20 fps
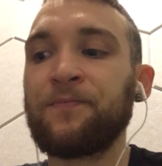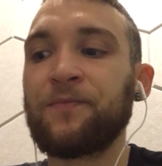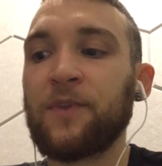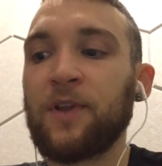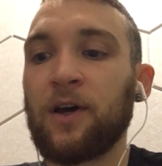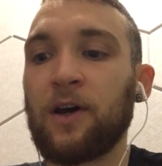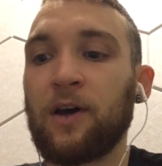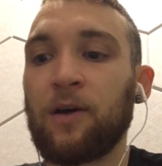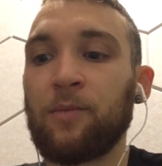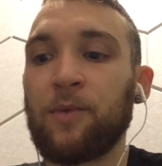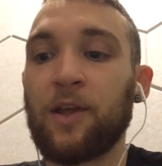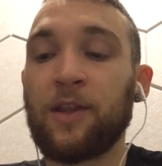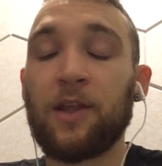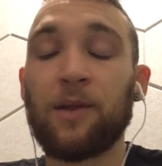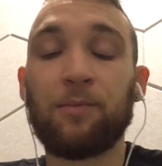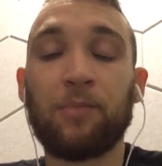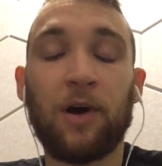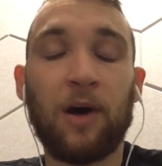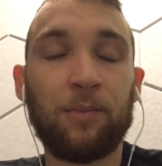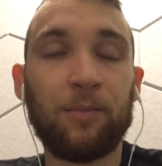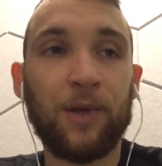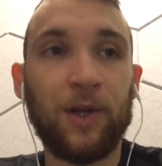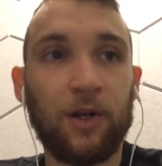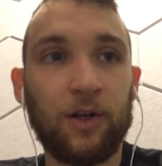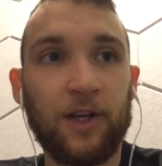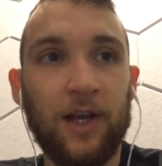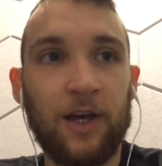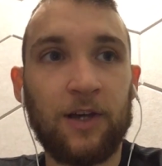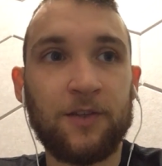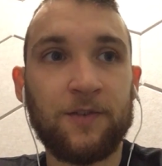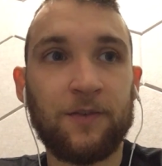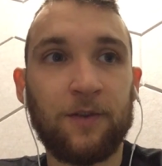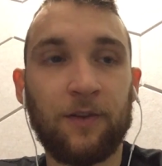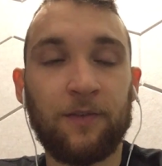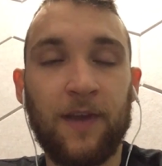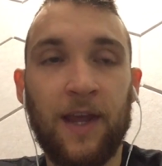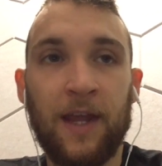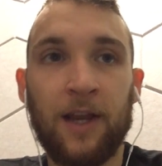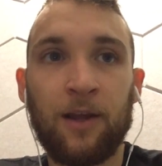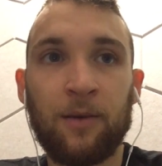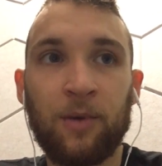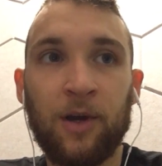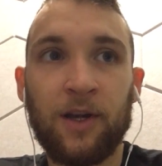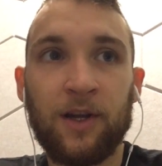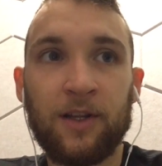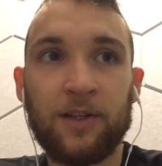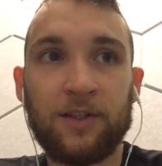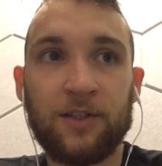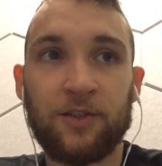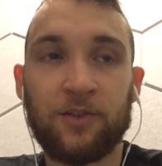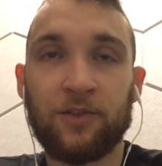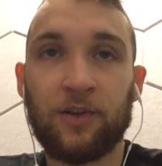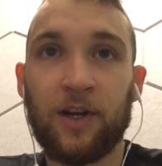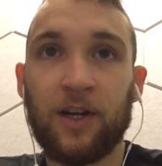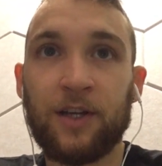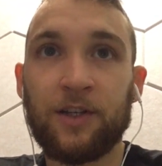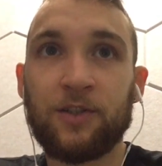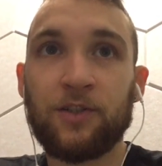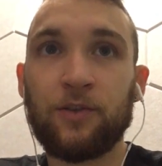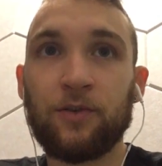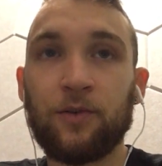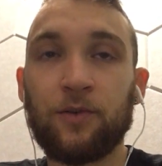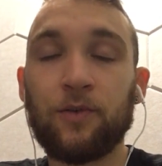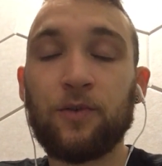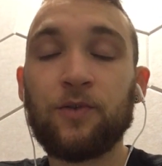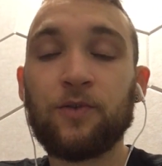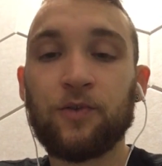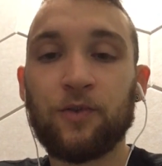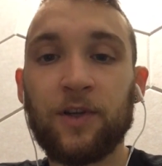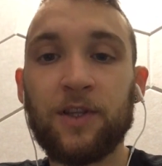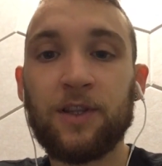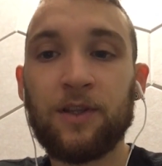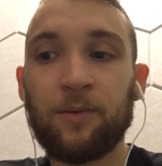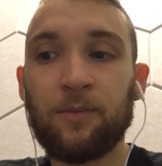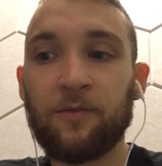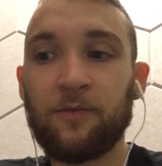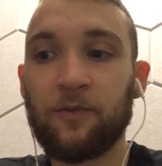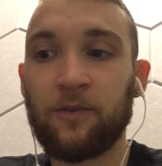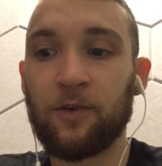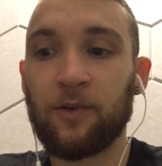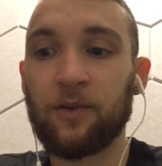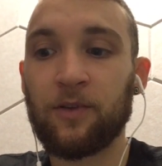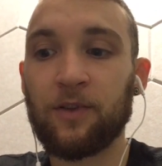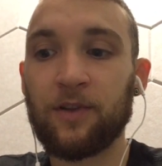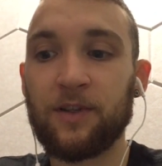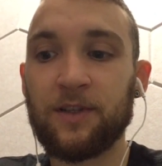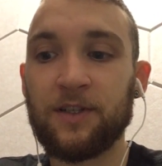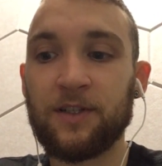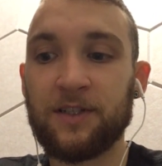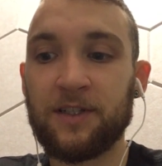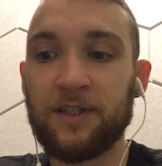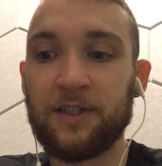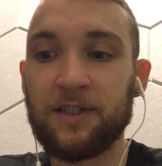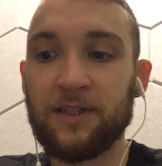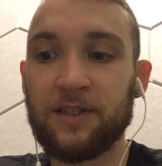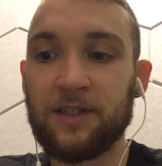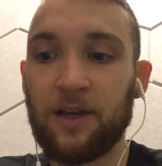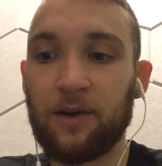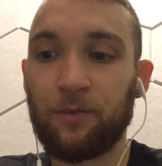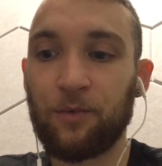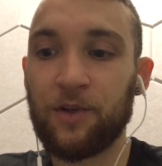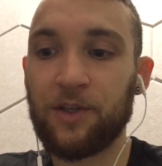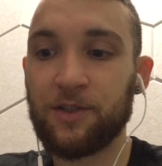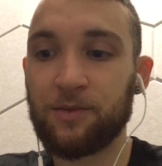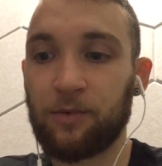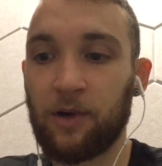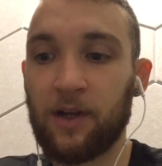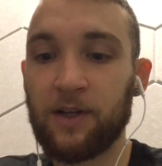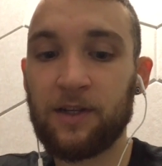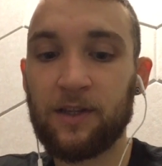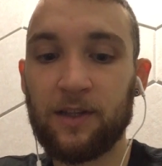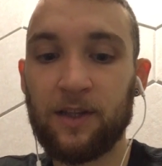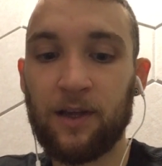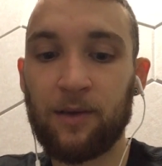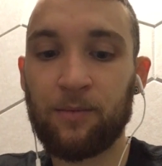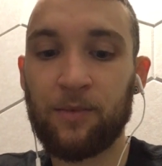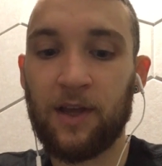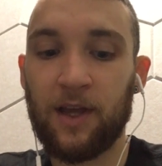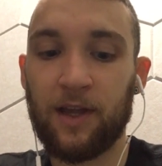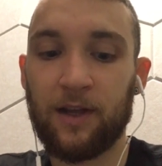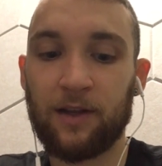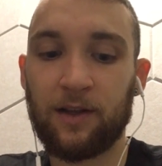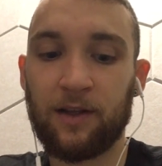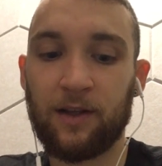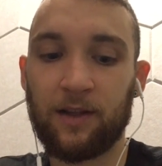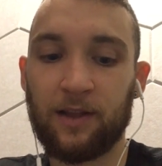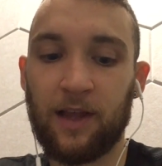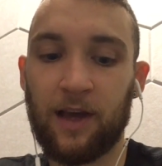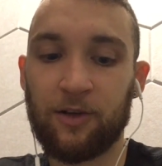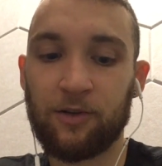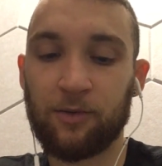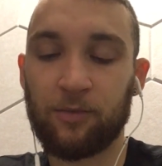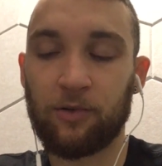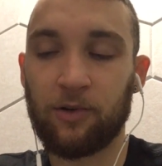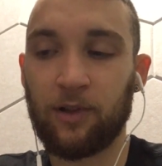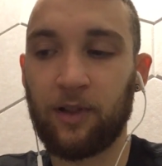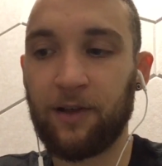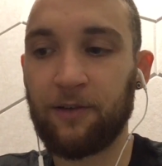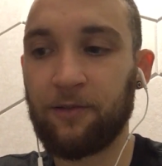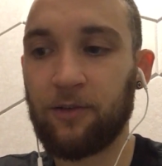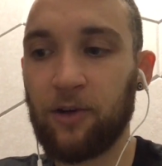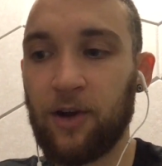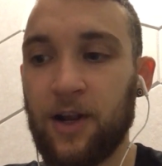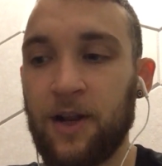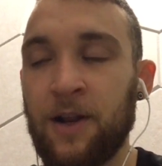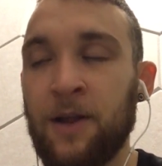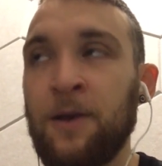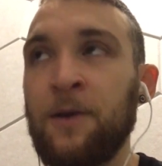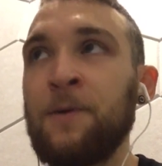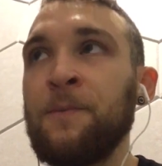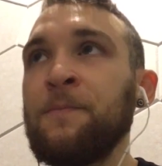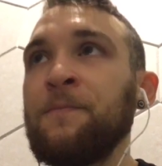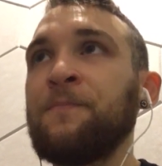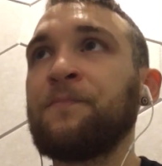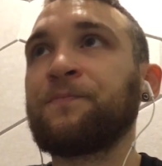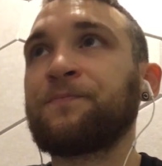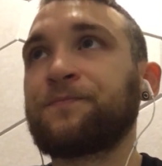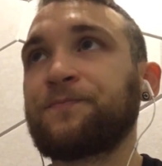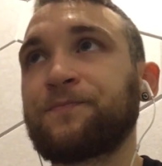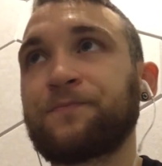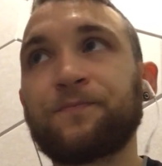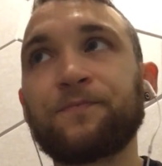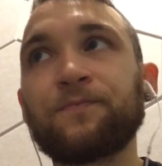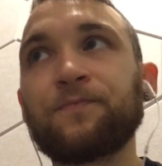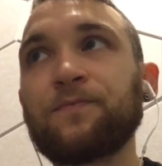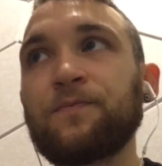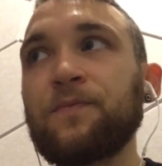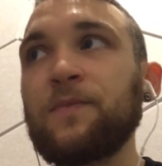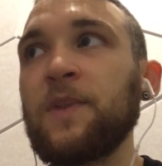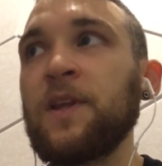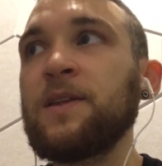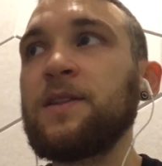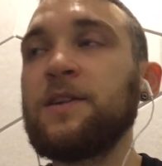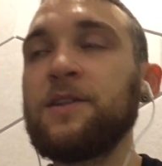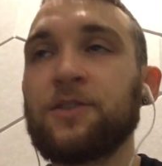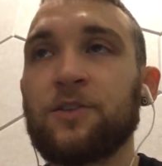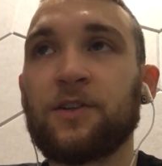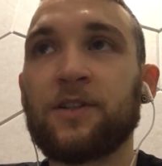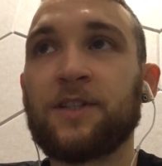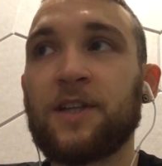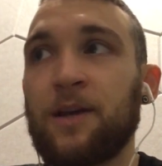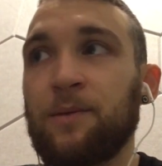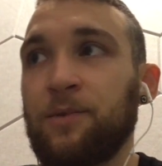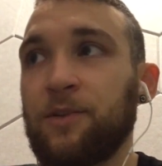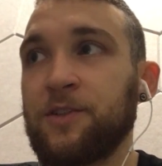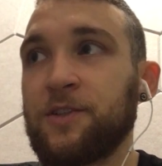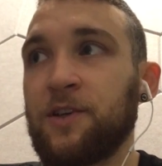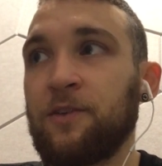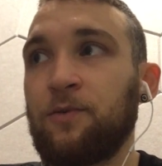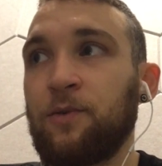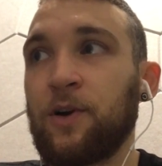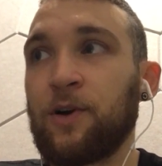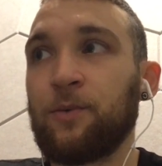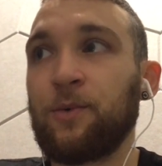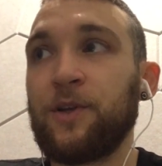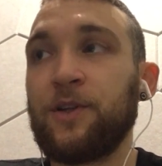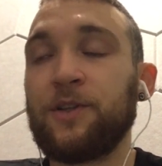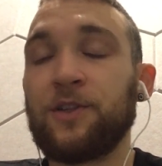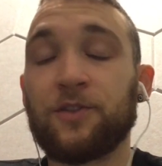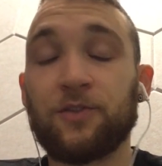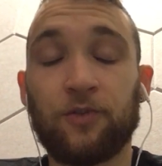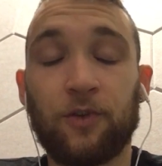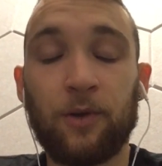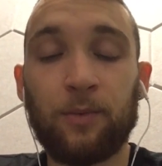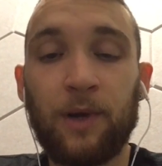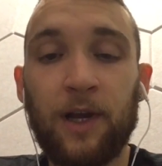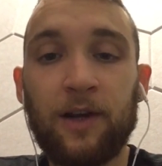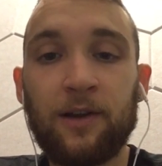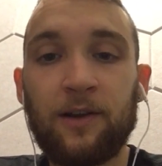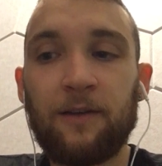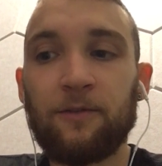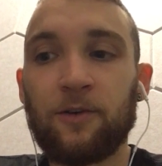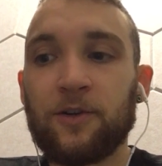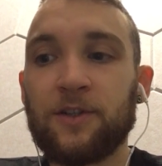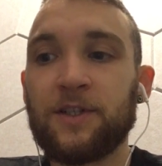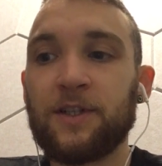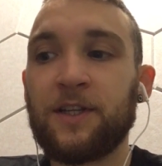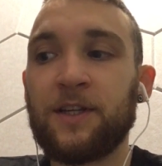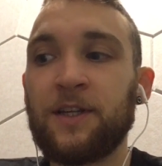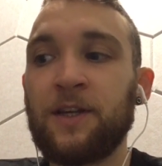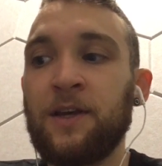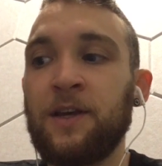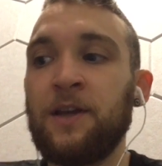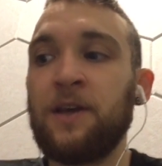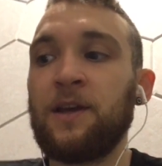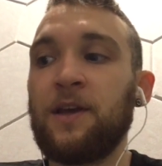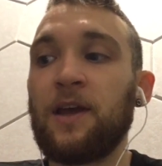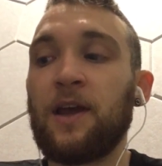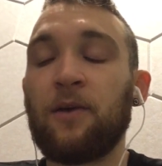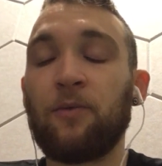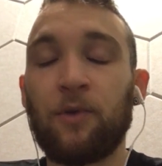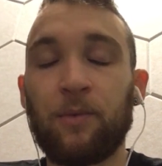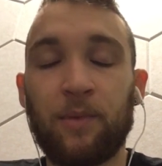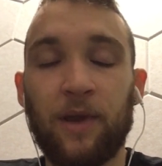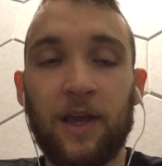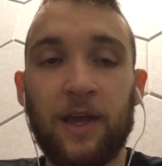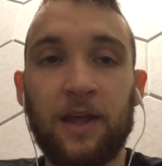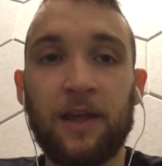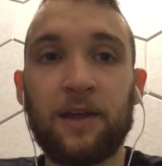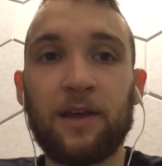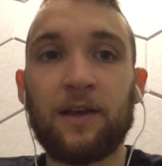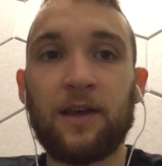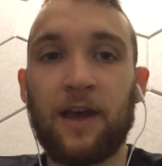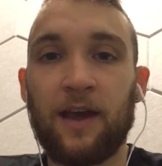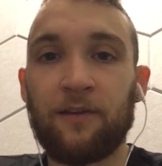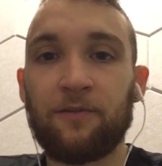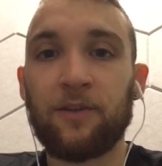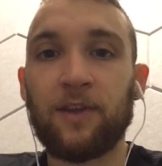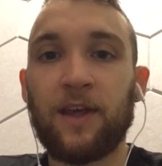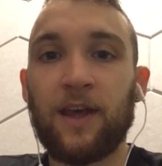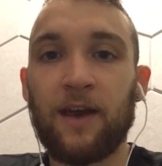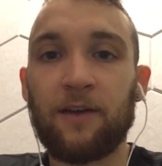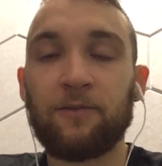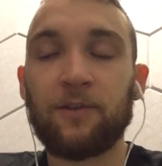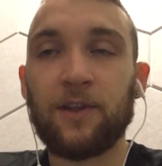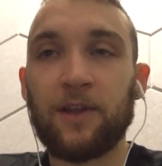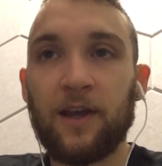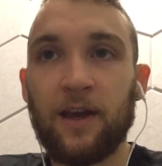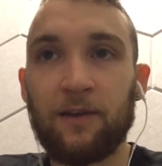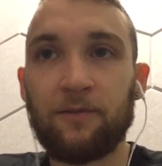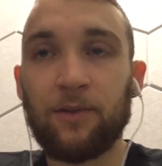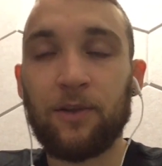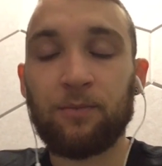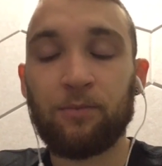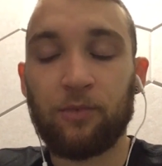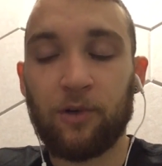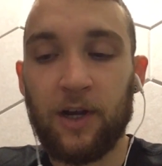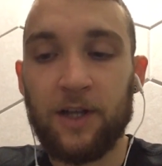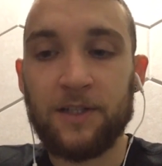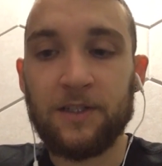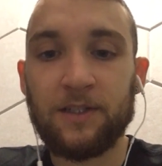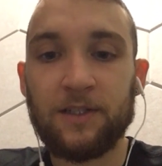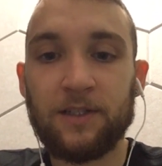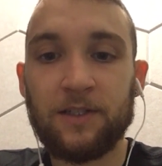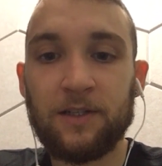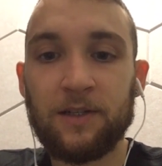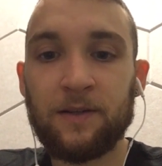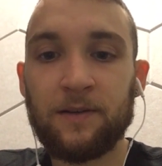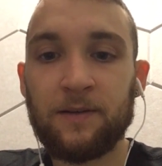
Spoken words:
and then pumping our cows full of antibiotics to try to treat them for the diseases that we spread to them and allow to proliferate. These are examples of where we destroy biodiversity and we pay heavy, heavy, heavy prices.